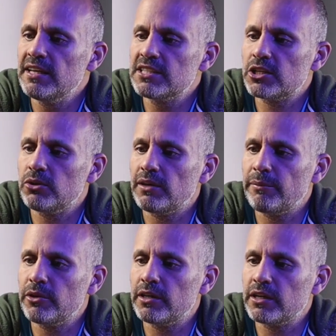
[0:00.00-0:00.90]
So
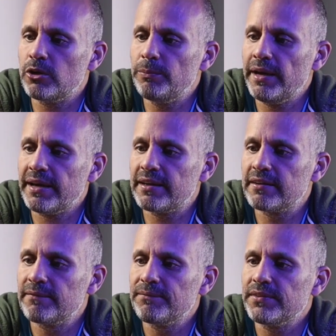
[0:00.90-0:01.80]
I'm going to go back,
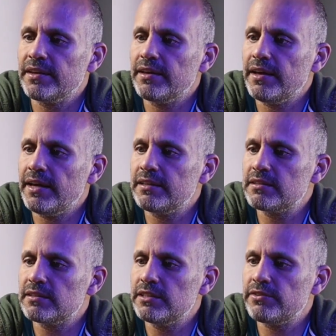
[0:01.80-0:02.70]
and
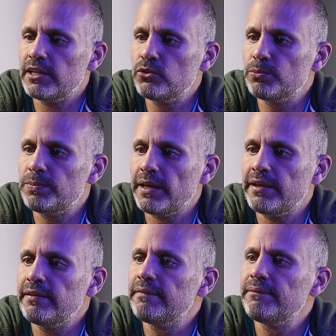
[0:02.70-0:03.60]
if I do play,